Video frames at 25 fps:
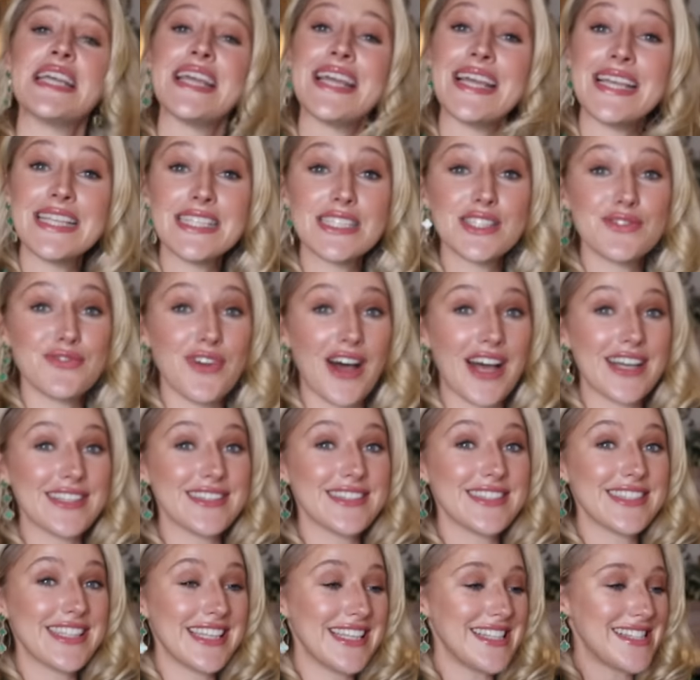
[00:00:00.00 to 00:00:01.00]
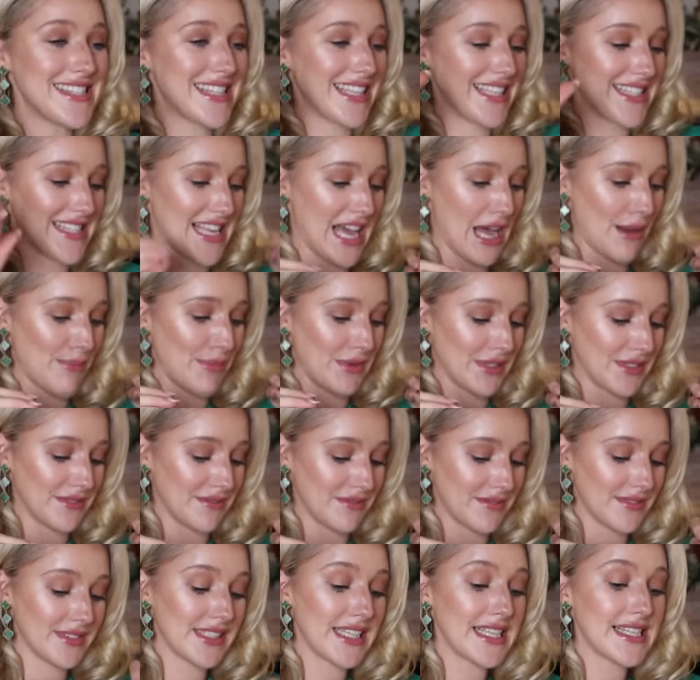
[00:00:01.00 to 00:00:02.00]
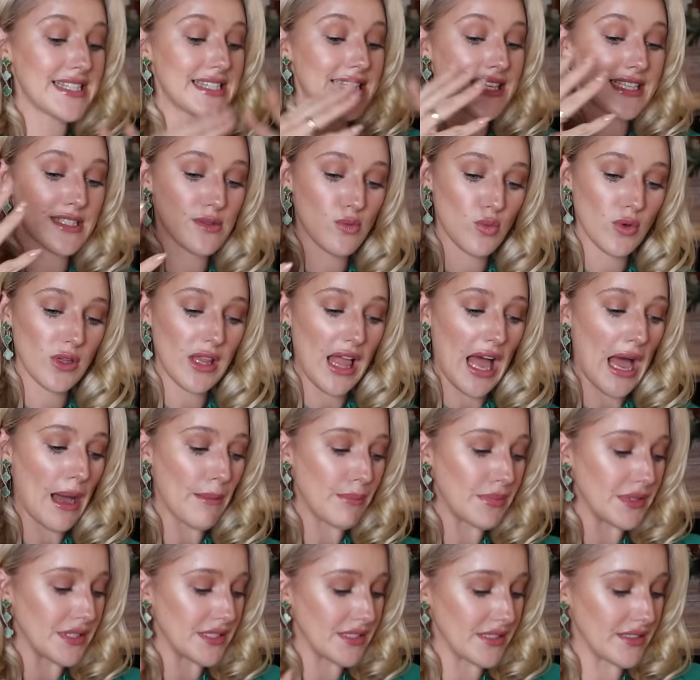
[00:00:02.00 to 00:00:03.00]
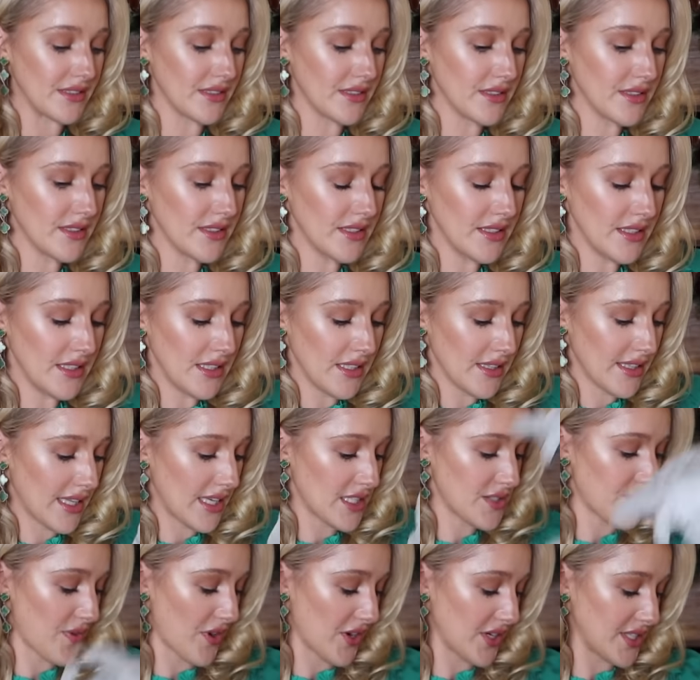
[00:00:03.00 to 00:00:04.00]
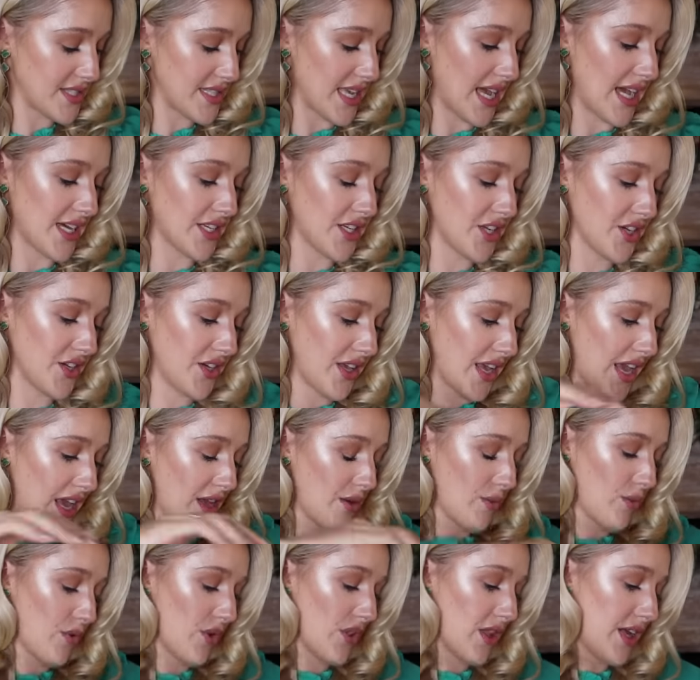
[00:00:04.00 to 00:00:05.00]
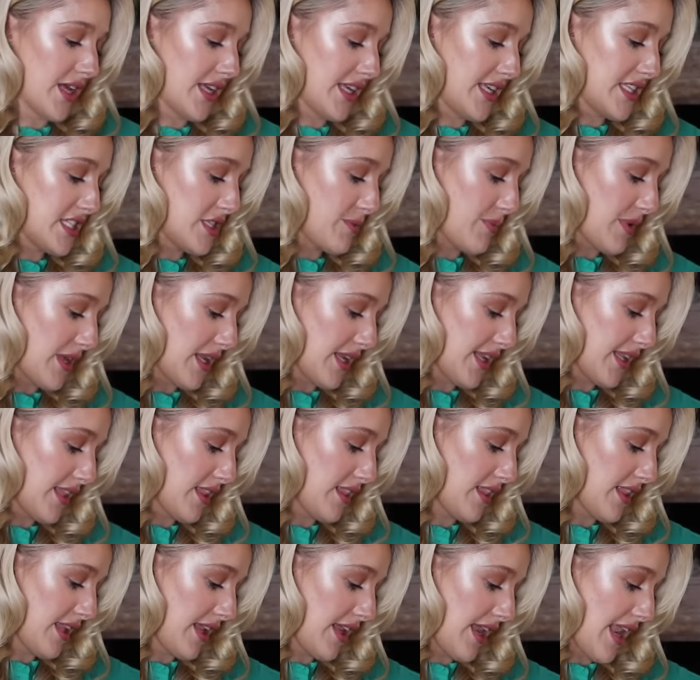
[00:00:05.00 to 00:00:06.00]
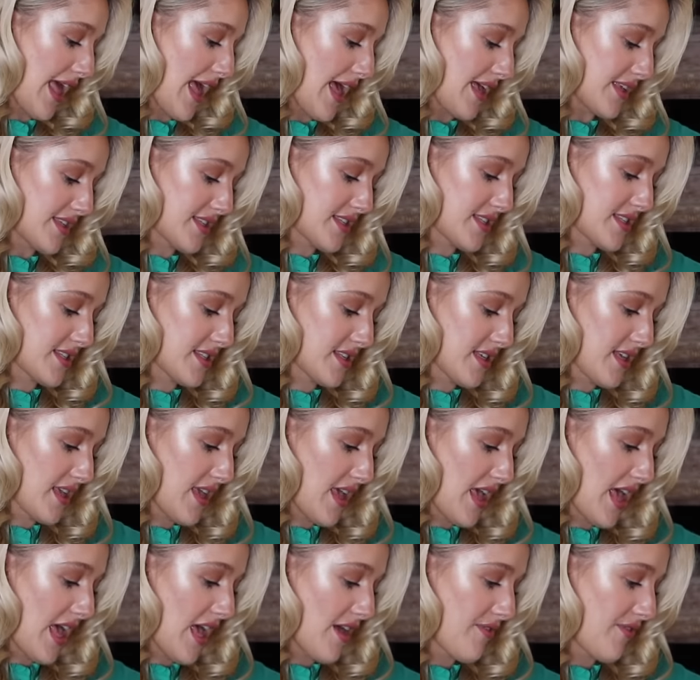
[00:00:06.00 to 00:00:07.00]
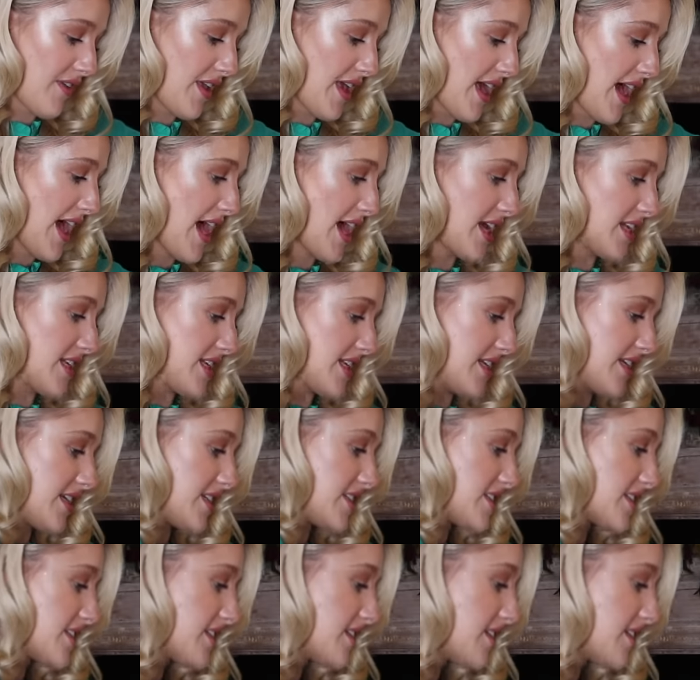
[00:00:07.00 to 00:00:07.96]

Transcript: It's fine. These things happen. These things will happen. That's very sad. Okay, well, I need to be a little less heavy-handed.